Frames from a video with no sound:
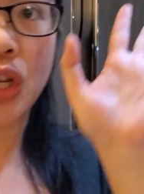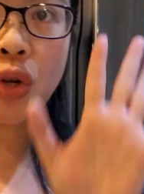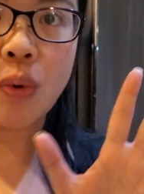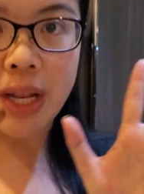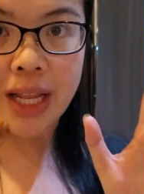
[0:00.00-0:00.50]
you
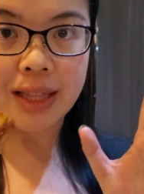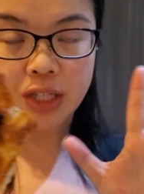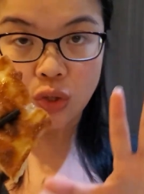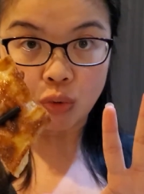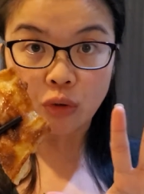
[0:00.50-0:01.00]
do want to let
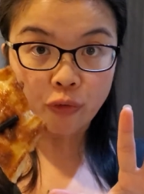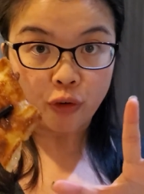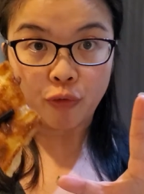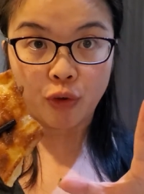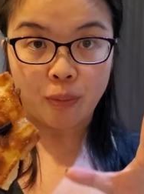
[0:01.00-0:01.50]
this cool
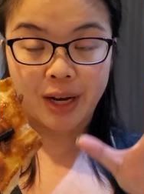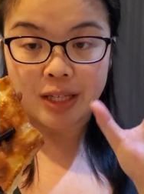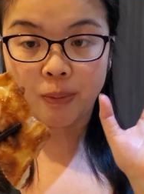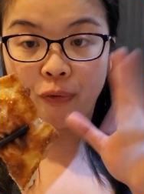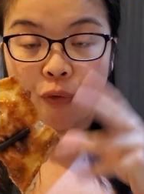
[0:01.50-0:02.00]
for a few
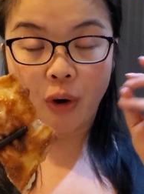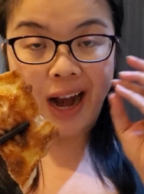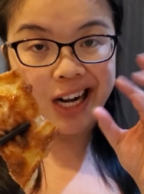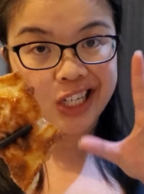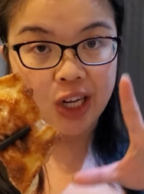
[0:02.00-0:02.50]
minutes before
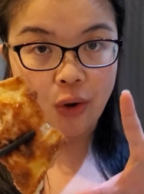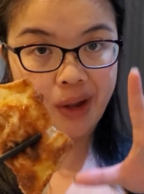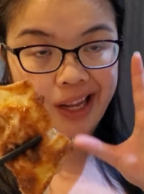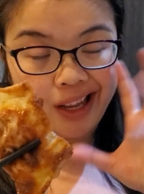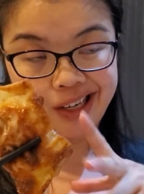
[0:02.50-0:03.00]
actually
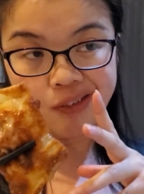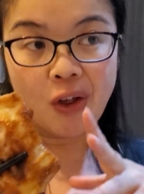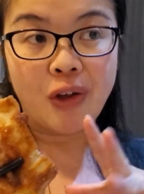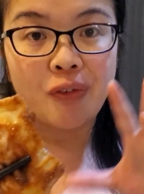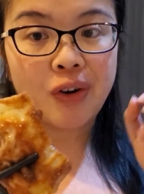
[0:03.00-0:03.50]
going in
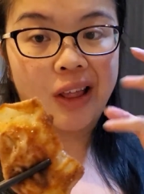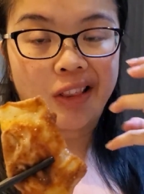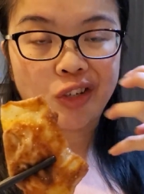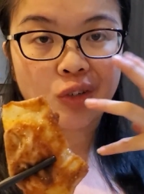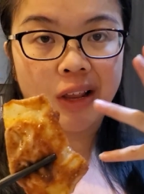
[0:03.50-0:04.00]
for
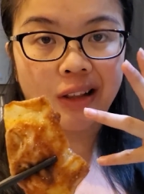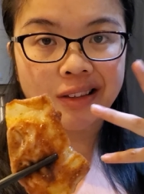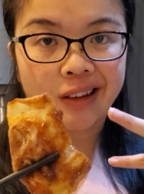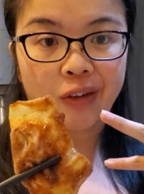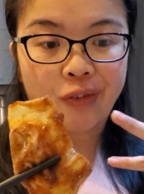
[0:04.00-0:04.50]
it. It just
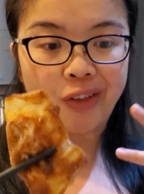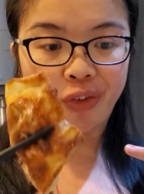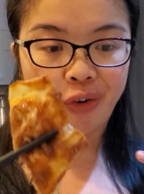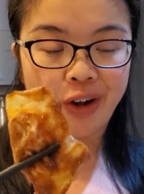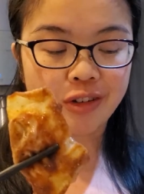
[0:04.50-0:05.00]

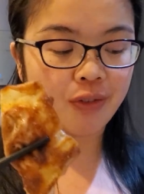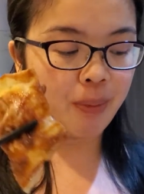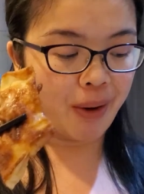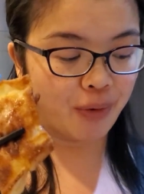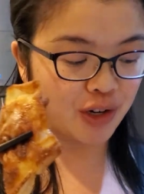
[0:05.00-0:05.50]
solidifies the crunch of
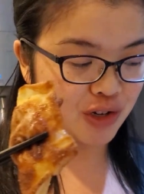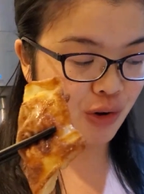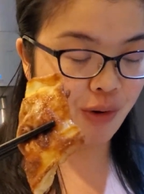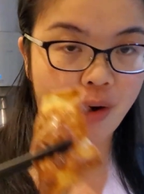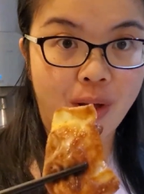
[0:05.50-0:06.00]
it, but I'm going to
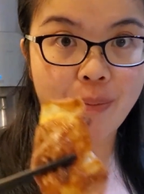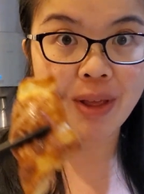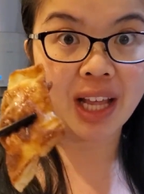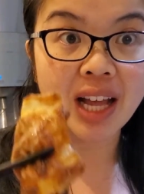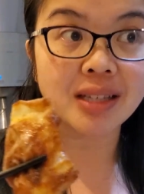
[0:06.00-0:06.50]
do it right away
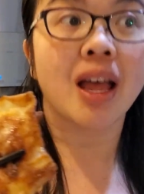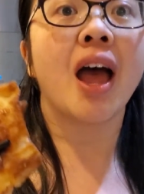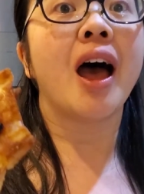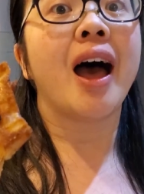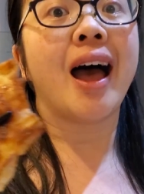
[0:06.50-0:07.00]
because
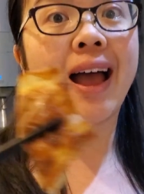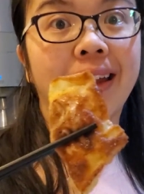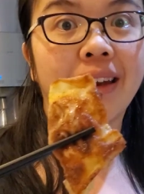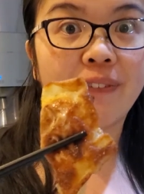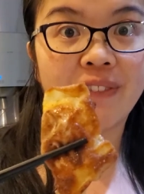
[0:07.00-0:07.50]

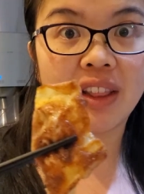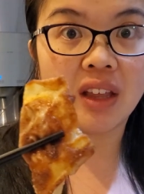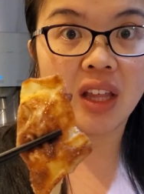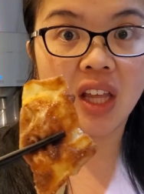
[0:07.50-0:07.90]
I need to feed the